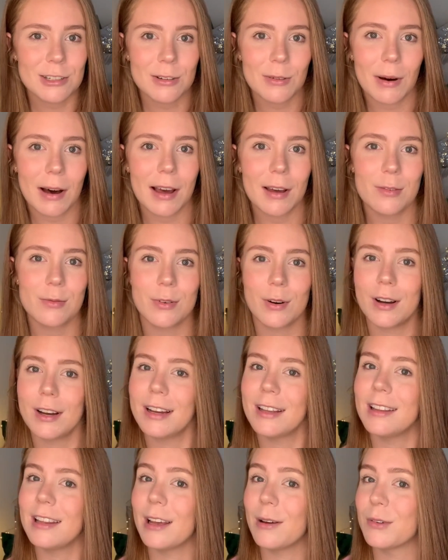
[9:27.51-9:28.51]
I
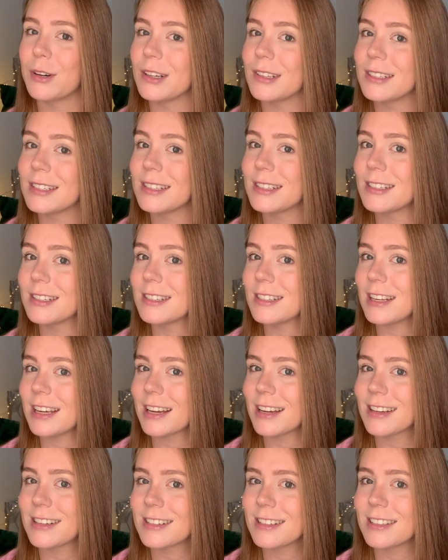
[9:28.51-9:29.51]
find they won't
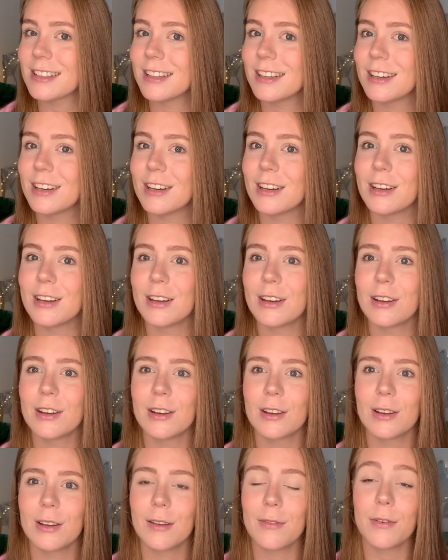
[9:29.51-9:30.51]
stick to
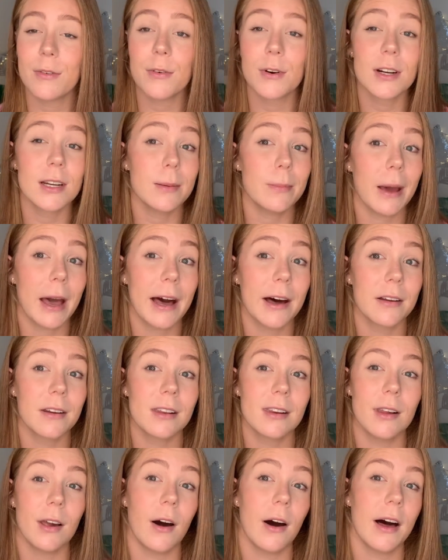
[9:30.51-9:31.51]
if you've already powdered
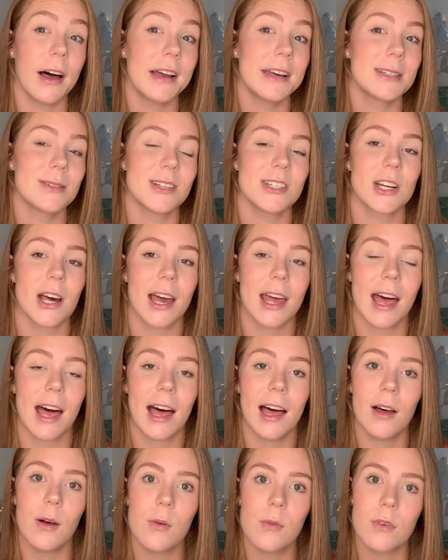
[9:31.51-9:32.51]
your eyes, which I
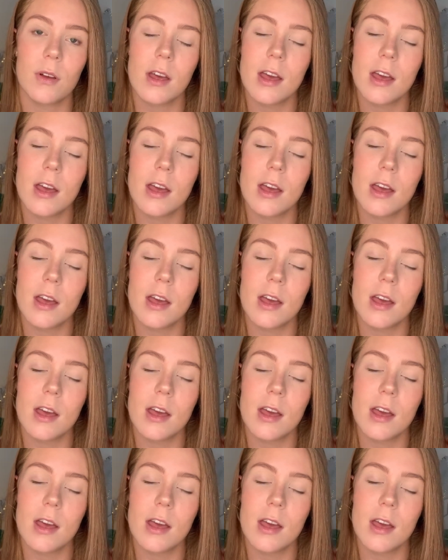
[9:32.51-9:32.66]
have,